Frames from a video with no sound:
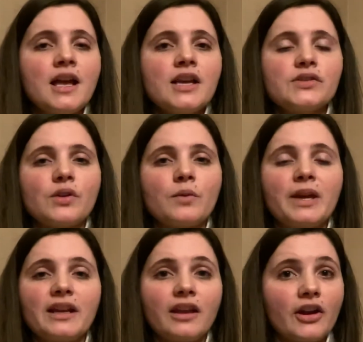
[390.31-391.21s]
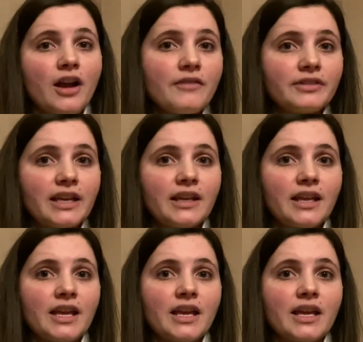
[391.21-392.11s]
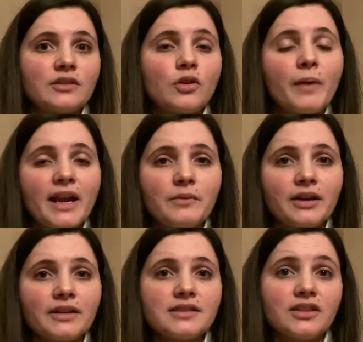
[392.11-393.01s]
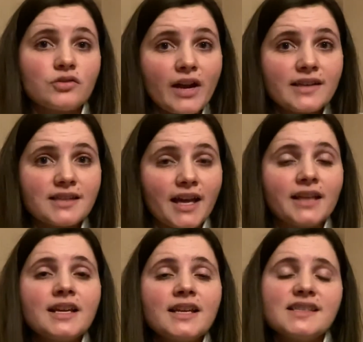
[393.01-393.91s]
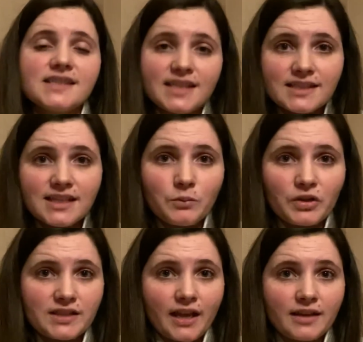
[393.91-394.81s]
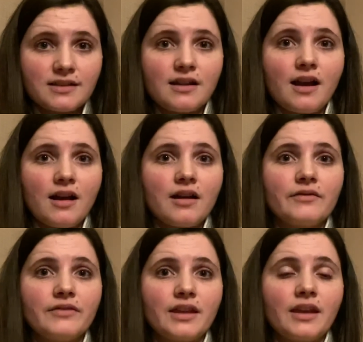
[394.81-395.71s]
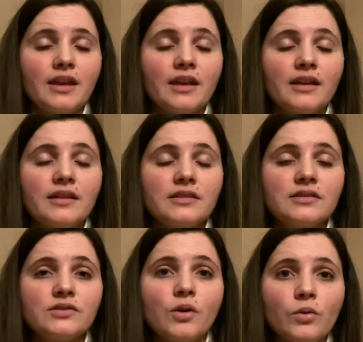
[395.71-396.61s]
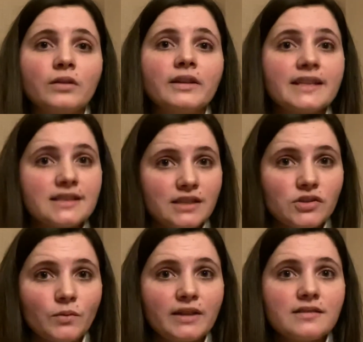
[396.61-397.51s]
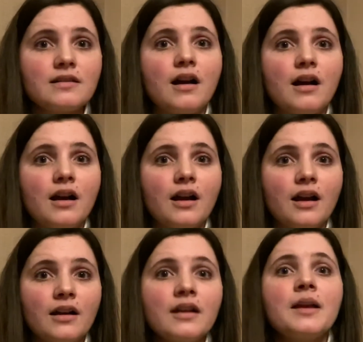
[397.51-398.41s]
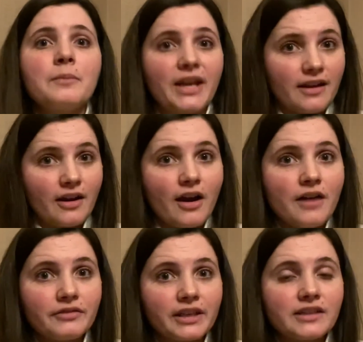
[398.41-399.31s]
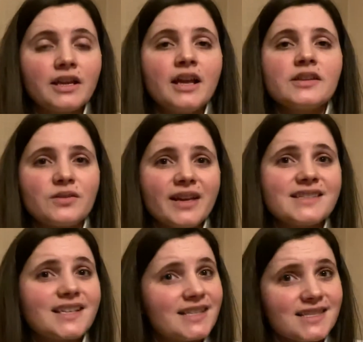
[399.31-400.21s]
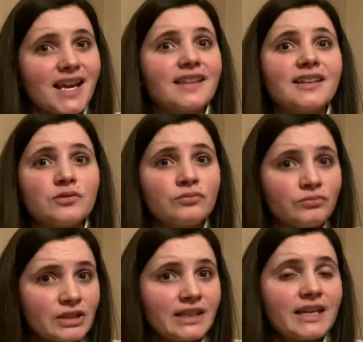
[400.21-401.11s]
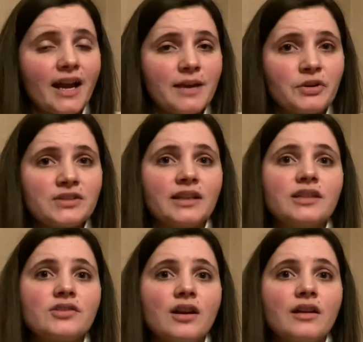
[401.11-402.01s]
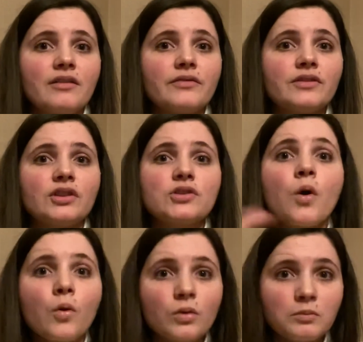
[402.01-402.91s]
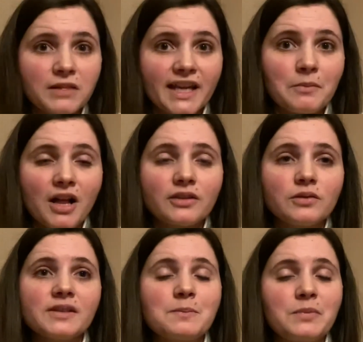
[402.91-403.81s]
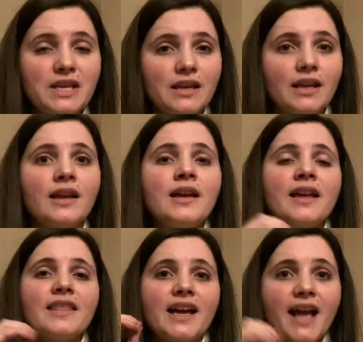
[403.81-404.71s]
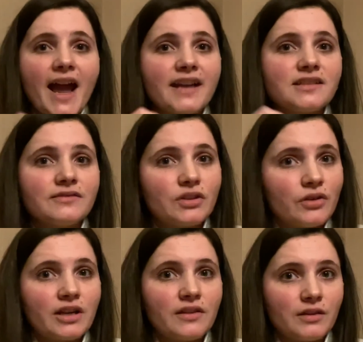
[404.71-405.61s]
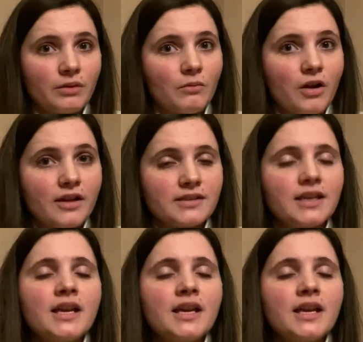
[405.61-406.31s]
So beta-caryophyllene in Copaiba, to contrast that, 60% of the total constituents are beta-caryophyllene. So that's insane. That's a really high percentage of the total plant molecules being that active ingredient that we want.